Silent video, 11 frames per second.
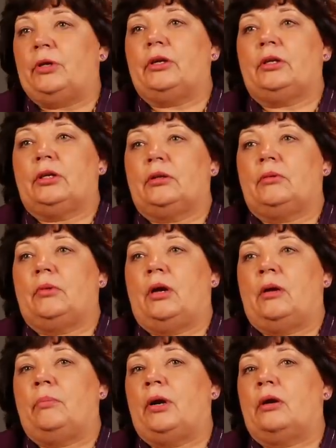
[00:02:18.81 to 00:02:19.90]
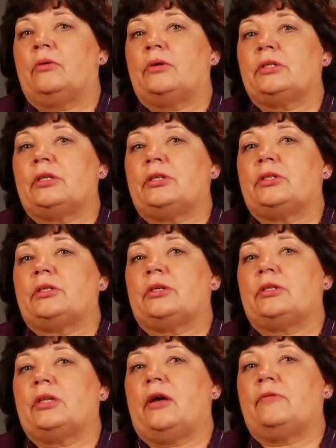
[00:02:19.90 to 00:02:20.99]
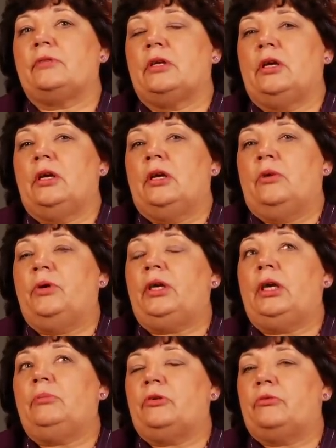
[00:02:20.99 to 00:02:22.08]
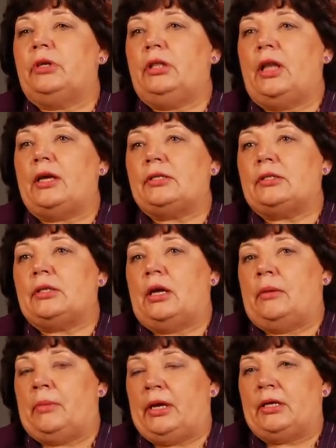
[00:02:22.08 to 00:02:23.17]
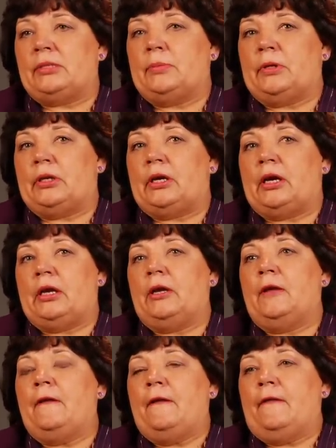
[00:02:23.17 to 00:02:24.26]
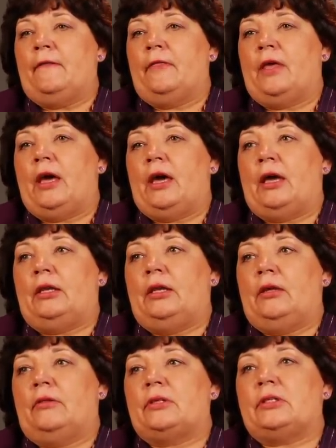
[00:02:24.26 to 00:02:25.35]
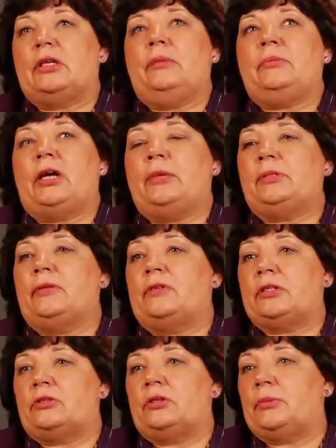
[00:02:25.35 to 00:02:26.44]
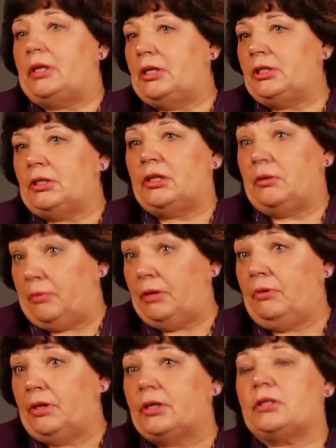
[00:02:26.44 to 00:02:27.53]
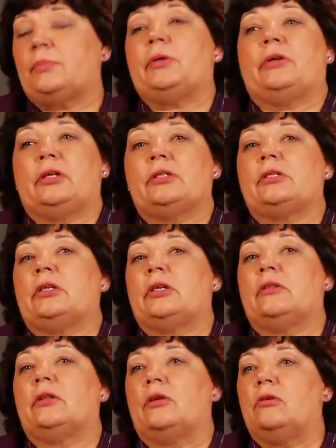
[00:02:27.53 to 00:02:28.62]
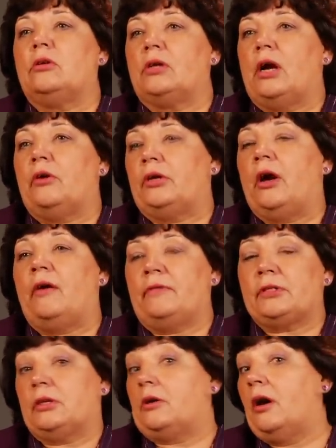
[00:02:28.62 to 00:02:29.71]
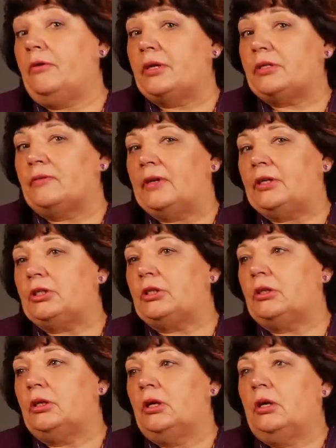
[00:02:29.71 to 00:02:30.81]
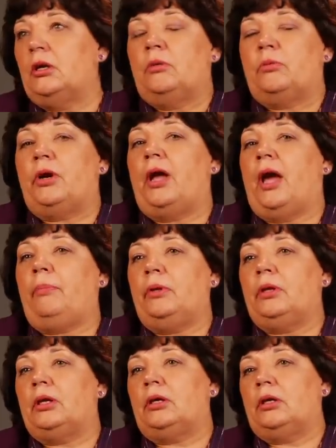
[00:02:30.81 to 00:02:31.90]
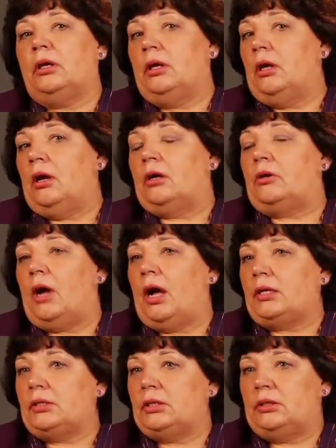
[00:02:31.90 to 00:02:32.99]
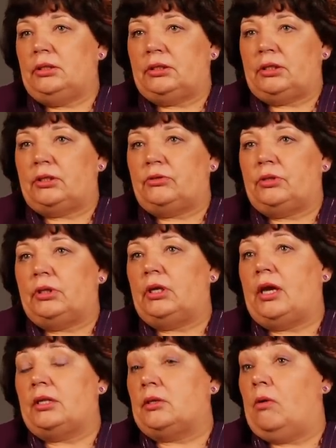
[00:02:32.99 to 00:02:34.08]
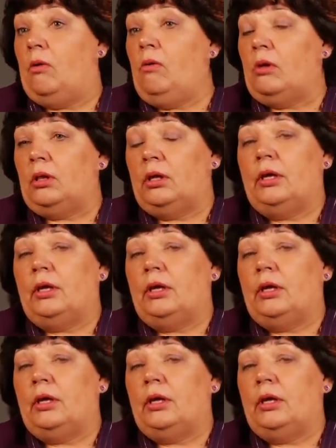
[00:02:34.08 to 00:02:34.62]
American borrowers such as ourselves, we came to realize, my husband and I, that the same types of discrimination that we were experiencing at the local county office on our reservation were happening across Indian country as a whole.